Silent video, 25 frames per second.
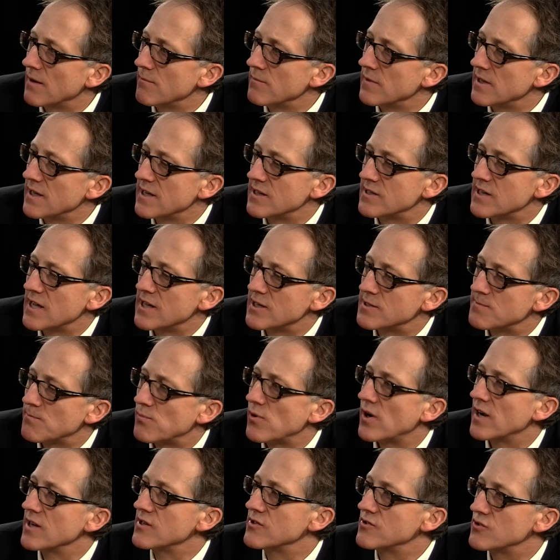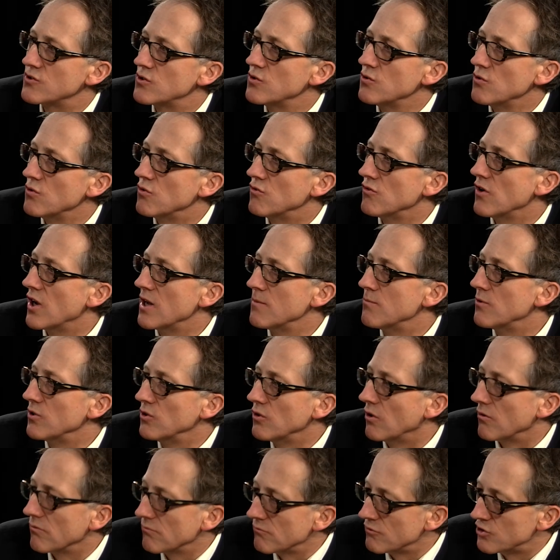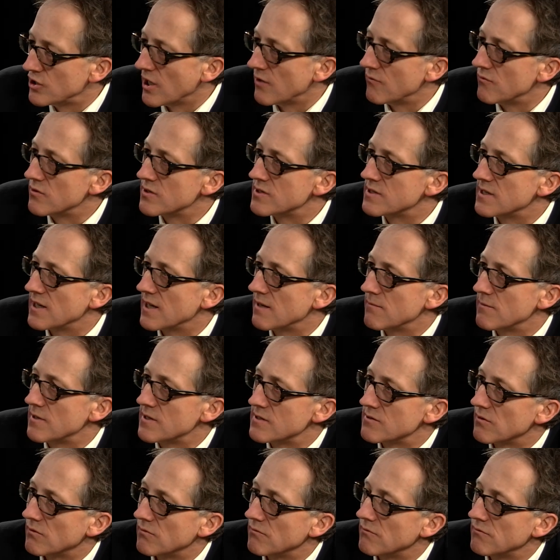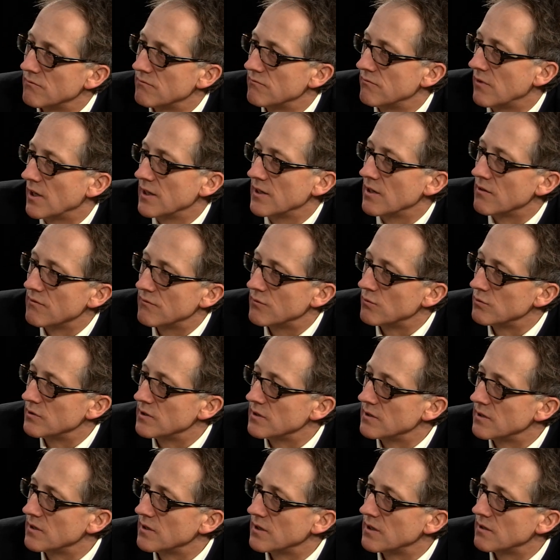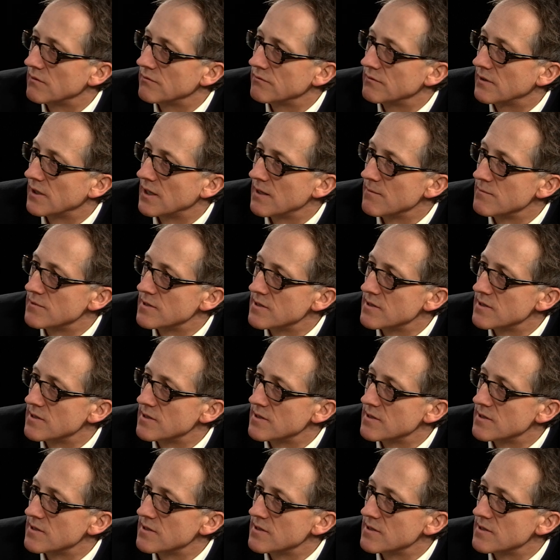I mean, it's priced to grow, but not generously. I mean, it's on 14.5x